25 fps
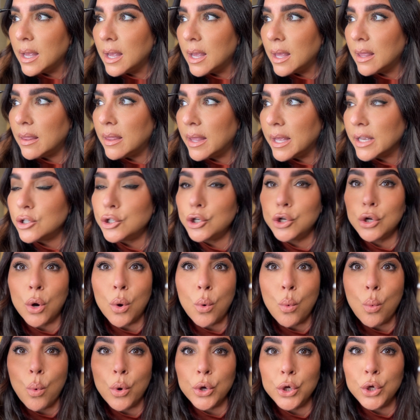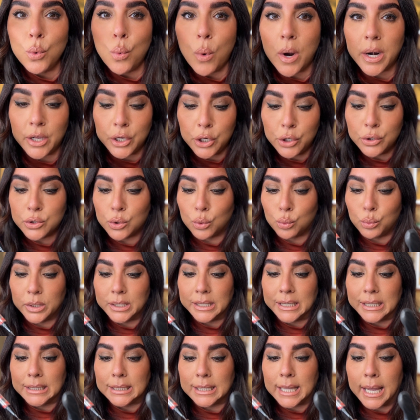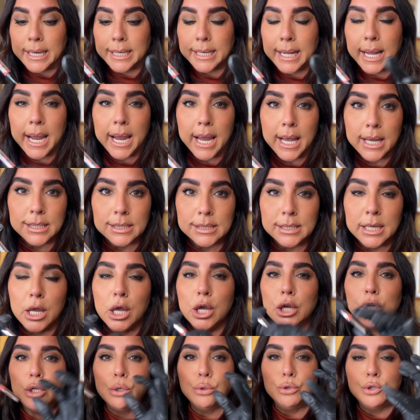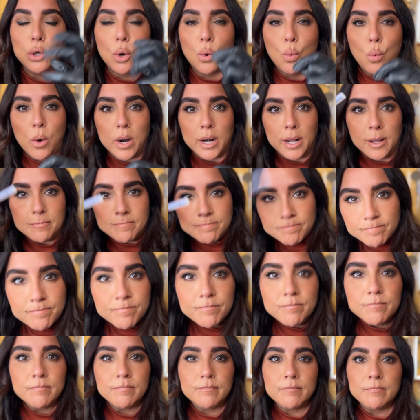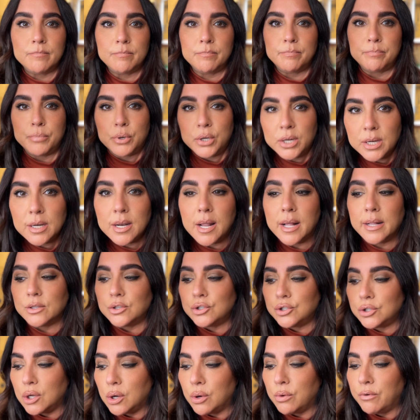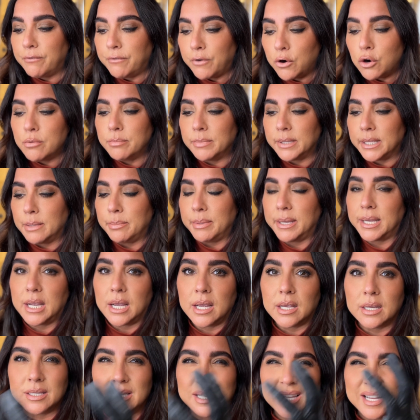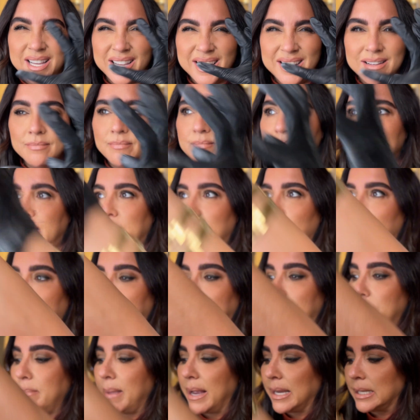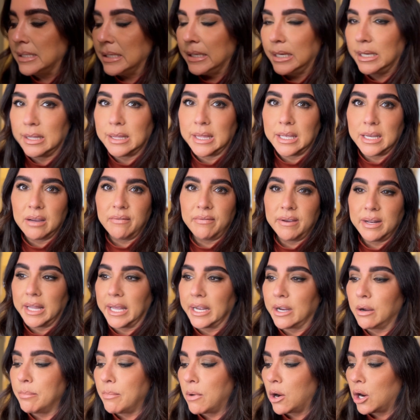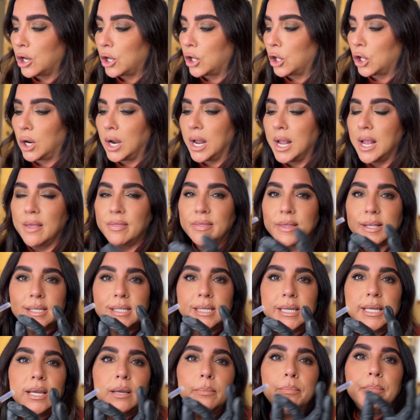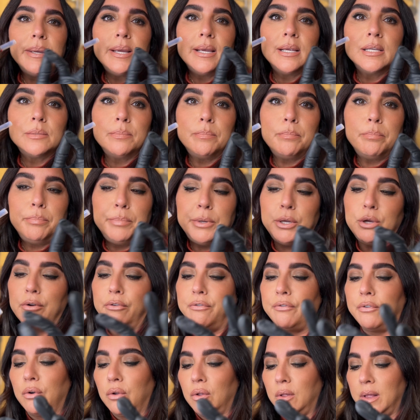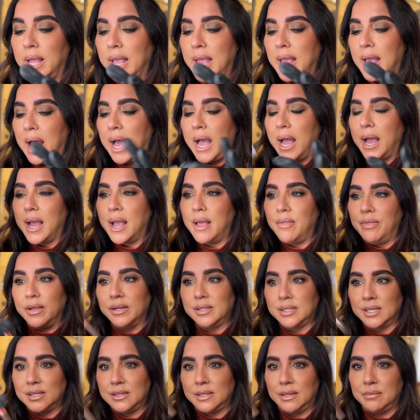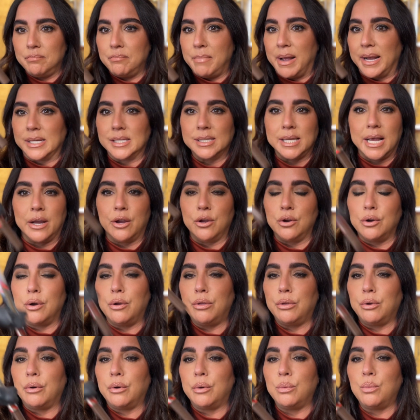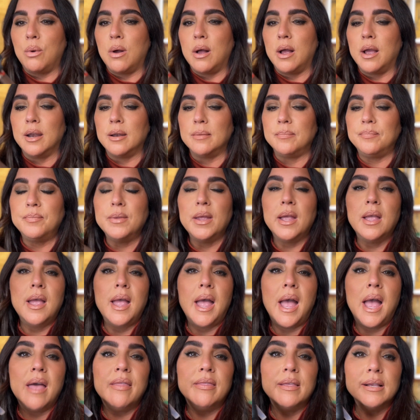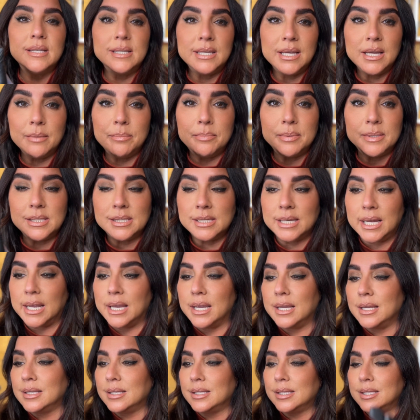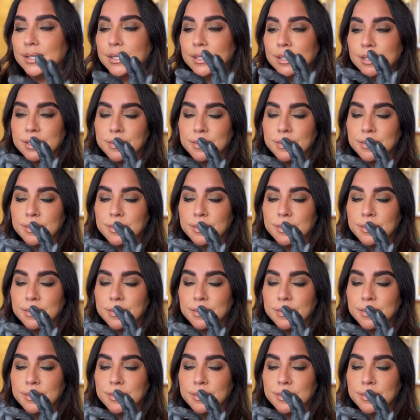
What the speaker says: this. You want to use a really light hand. You don't want to put it on so firmly because it'll be messy. Think of it like a marker. The tip is beautiful. This is my second or third one, and the tip stays